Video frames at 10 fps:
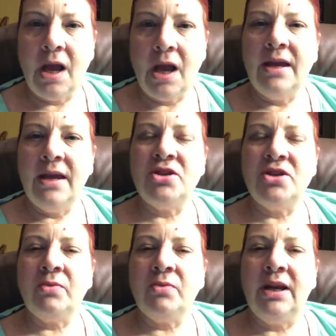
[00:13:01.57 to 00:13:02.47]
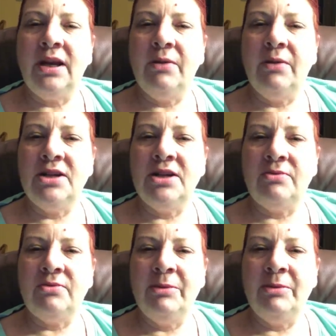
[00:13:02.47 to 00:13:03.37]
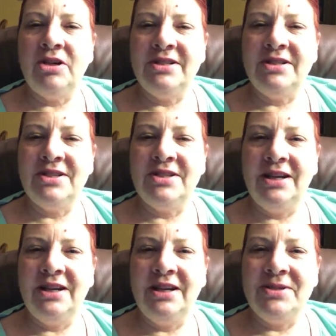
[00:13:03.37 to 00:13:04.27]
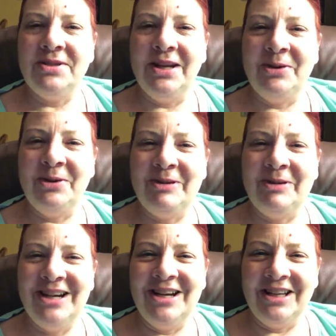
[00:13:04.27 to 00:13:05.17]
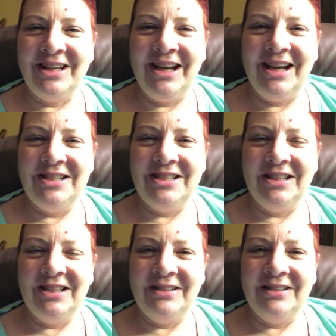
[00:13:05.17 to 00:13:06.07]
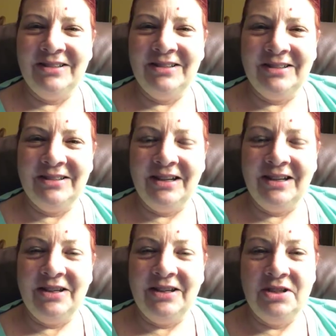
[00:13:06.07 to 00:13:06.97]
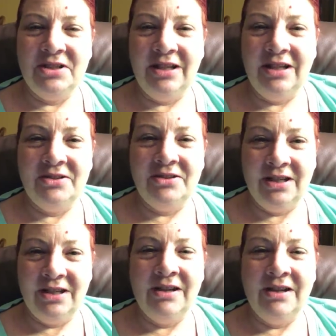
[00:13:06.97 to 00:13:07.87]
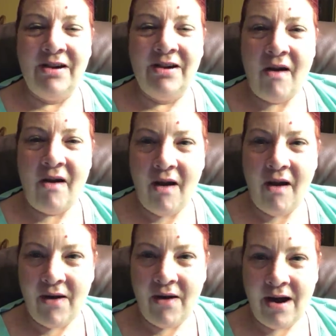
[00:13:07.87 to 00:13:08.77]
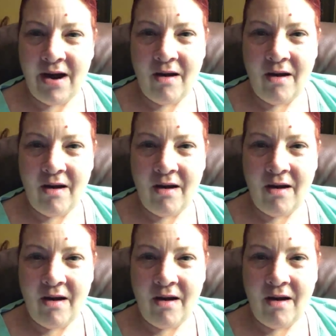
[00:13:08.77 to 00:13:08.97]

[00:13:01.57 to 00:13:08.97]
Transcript: Yes, Joanne, I watched the ramen challenge last night. I was getting worried about Ashley. I did. You did? You did? Okay.